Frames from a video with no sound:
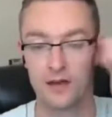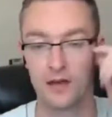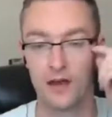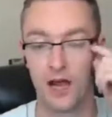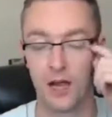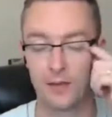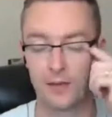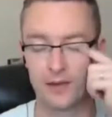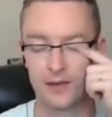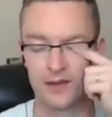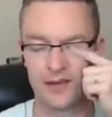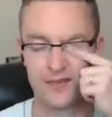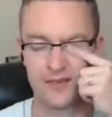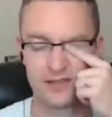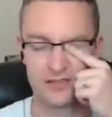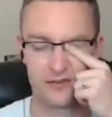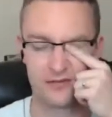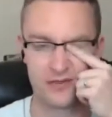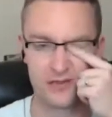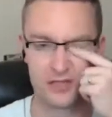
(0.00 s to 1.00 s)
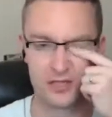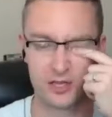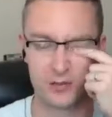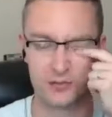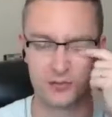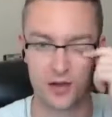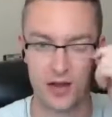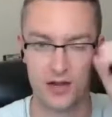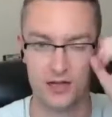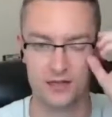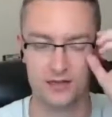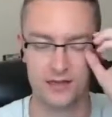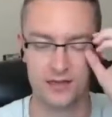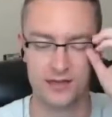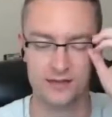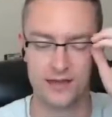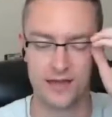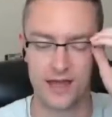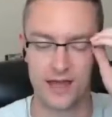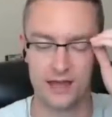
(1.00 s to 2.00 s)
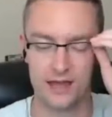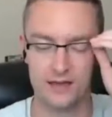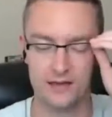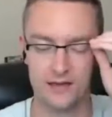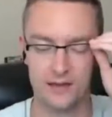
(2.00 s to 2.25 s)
If it's a physical product like that,